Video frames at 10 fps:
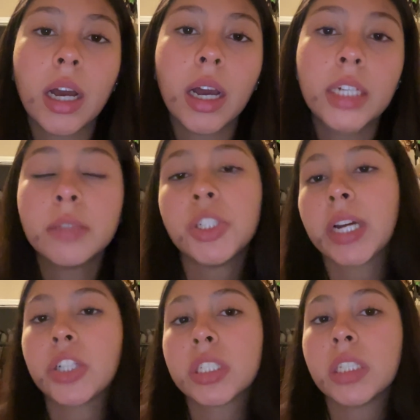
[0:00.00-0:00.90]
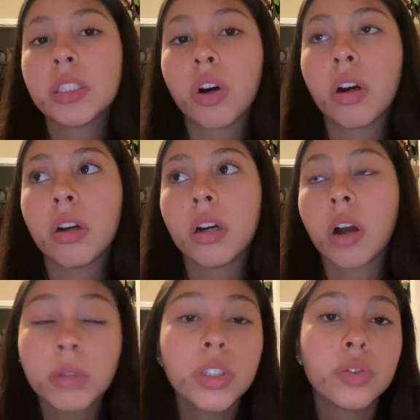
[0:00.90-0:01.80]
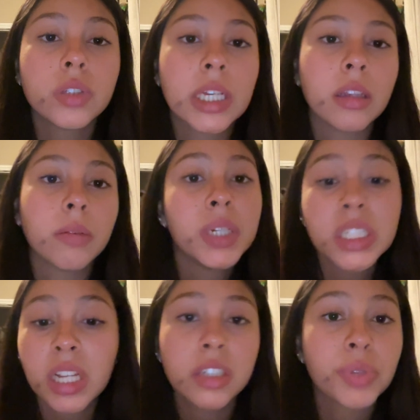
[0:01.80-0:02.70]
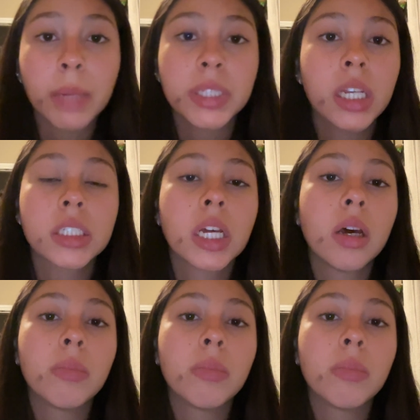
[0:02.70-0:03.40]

Isometric exercises are commonly used in PT settings, rehab settings,